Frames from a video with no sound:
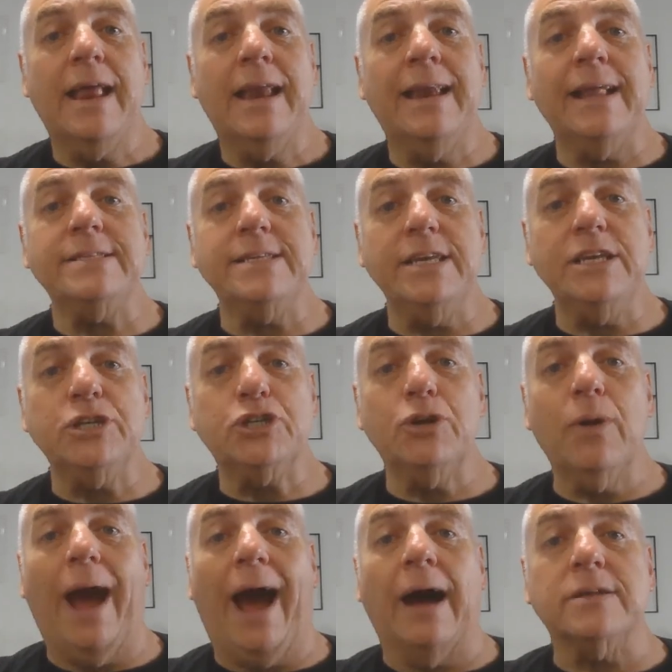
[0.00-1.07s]
let's
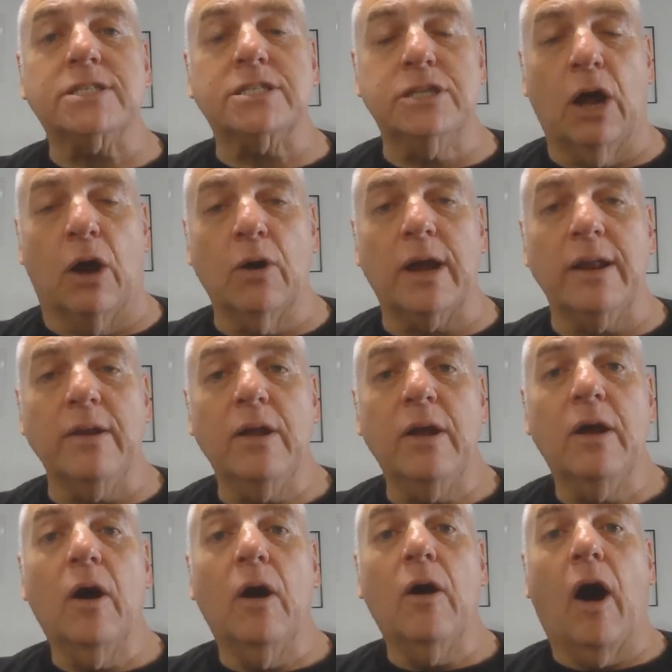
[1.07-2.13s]
issue our slogan
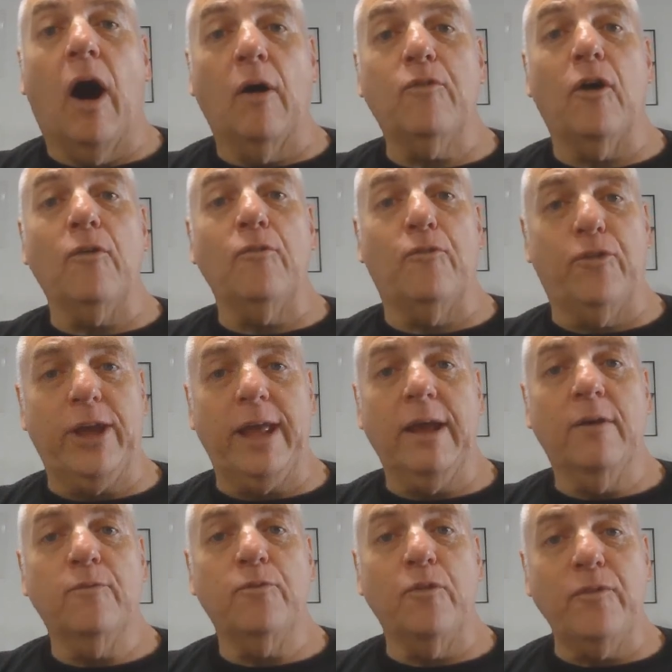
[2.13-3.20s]
of
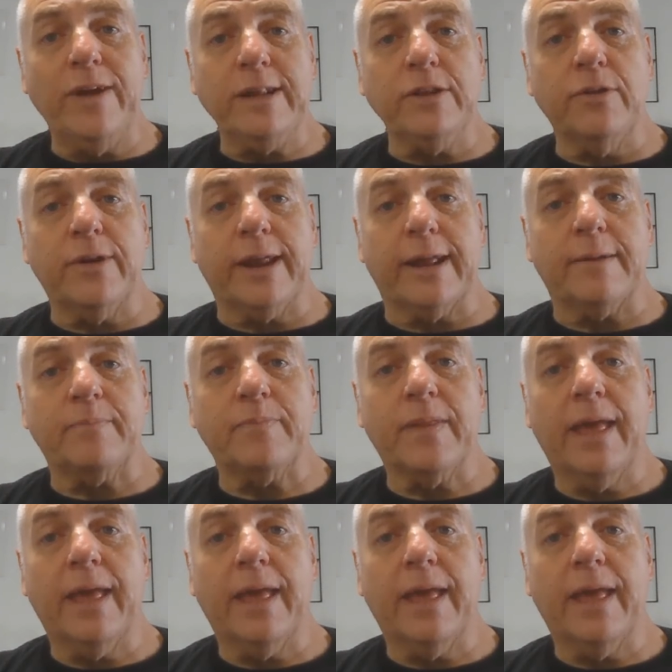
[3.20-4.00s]
V for victory.